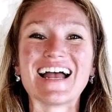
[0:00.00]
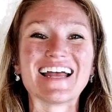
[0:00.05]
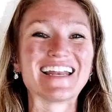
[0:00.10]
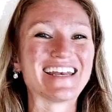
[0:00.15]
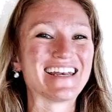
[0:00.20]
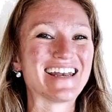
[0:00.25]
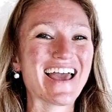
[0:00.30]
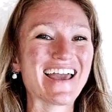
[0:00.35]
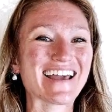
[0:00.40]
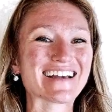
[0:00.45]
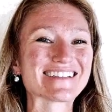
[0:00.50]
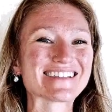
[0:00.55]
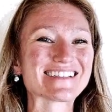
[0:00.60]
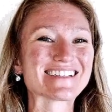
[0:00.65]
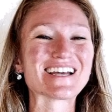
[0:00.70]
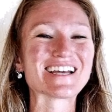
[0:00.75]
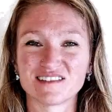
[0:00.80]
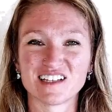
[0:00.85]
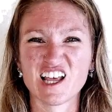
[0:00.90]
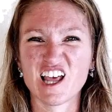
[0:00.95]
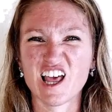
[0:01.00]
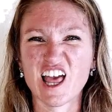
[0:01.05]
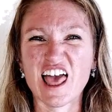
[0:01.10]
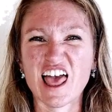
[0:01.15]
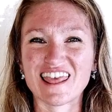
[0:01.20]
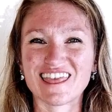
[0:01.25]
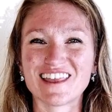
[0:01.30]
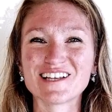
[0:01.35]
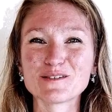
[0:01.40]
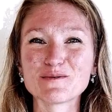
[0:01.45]
Next,
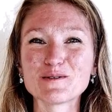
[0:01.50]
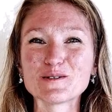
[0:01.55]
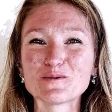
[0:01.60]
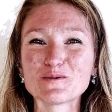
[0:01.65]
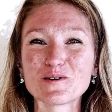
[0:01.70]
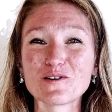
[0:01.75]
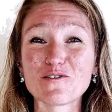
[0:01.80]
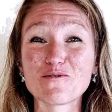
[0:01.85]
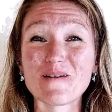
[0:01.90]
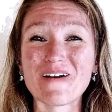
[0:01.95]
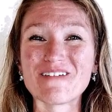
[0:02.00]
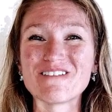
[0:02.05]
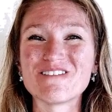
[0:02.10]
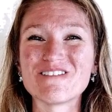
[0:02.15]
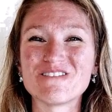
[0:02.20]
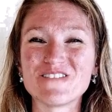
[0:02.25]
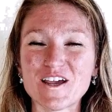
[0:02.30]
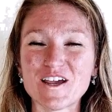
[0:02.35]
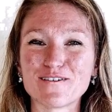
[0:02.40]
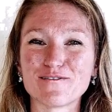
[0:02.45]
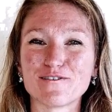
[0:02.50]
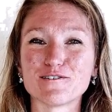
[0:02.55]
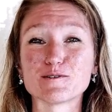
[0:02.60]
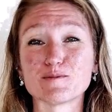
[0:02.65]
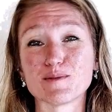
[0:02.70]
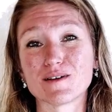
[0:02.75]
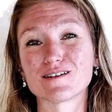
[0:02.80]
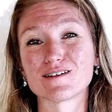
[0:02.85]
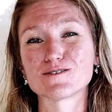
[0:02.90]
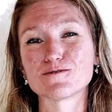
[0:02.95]
this one's one of my favorites
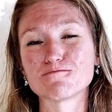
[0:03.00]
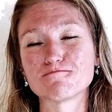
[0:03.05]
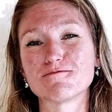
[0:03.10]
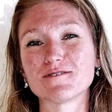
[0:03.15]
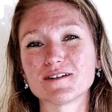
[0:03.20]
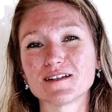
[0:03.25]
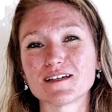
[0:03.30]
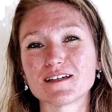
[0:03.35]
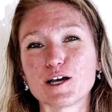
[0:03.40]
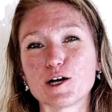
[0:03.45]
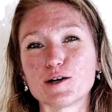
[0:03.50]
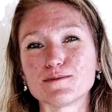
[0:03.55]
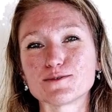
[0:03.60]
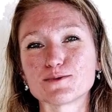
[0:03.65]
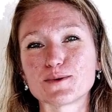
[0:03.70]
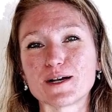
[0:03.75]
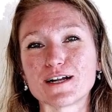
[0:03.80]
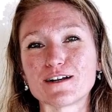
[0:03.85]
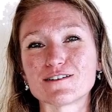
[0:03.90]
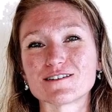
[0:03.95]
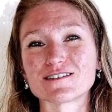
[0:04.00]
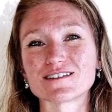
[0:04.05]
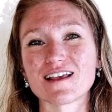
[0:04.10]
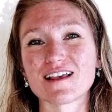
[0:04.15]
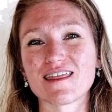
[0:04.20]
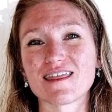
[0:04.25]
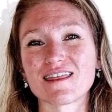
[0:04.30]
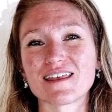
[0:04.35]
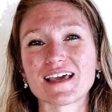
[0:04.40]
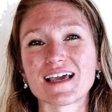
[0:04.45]
because it really helps writers
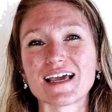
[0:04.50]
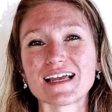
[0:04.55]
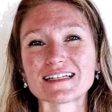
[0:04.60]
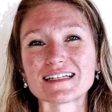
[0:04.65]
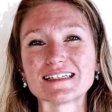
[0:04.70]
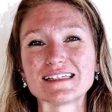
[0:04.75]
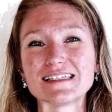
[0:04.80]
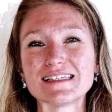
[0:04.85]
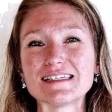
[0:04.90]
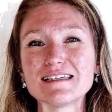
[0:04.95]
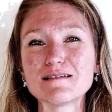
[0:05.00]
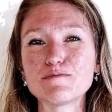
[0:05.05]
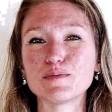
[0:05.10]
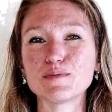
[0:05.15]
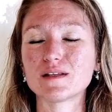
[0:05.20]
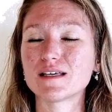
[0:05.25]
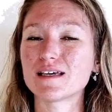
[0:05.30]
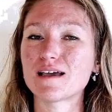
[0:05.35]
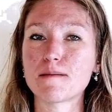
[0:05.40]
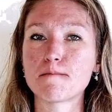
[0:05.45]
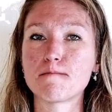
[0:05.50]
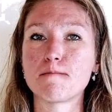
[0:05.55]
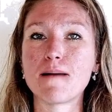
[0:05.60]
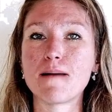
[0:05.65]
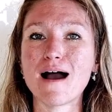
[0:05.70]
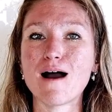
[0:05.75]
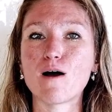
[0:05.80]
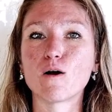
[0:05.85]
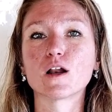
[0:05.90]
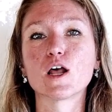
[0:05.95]
think deeply
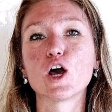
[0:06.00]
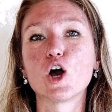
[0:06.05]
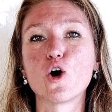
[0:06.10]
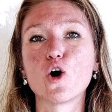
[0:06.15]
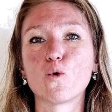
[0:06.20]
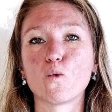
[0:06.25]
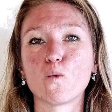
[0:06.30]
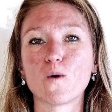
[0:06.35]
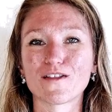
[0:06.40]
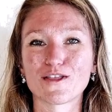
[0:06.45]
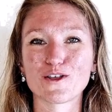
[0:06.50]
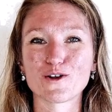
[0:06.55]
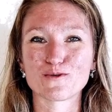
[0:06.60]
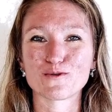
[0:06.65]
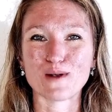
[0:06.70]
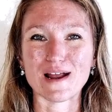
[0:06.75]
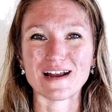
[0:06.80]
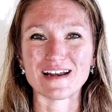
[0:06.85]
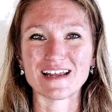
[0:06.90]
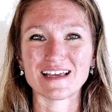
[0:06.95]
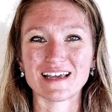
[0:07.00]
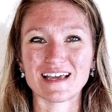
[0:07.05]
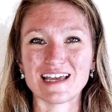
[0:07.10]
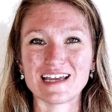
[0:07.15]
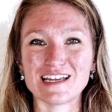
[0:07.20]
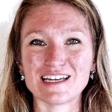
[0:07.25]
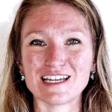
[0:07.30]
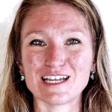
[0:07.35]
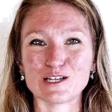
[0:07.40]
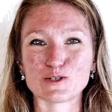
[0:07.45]
about what they're writing in
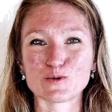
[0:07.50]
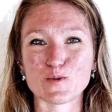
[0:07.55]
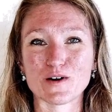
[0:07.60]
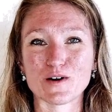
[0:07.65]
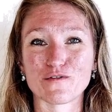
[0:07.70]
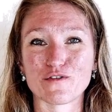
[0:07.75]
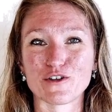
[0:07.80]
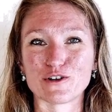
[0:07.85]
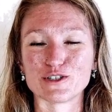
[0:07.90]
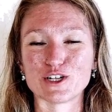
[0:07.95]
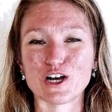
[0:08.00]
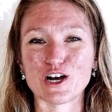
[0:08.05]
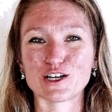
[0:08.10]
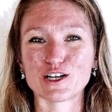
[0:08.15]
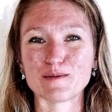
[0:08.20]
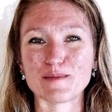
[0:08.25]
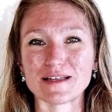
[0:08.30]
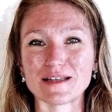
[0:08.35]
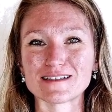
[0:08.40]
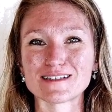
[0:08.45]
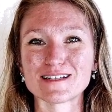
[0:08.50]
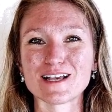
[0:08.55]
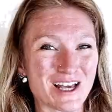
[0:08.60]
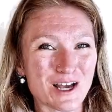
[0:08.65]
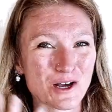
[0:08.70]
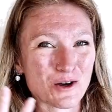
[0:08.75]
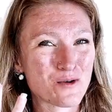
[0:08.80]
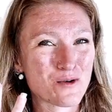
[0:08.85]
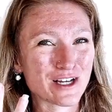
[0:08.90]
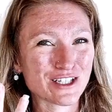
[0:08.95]
each one of their documents.
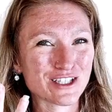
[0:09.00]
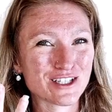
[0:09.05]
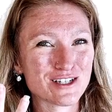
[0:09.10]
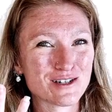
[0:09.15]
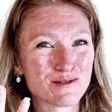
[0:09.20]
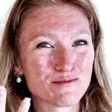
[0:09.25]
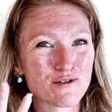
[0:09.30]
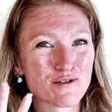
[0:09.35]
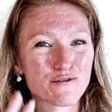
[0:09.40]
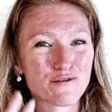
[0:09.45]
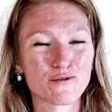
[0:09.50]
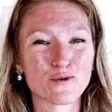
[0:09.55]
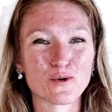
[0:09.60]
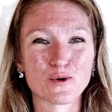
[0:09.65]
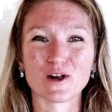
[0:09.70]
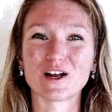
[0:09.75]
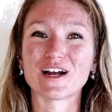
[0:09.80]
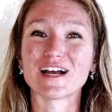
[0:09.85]
Question number 4.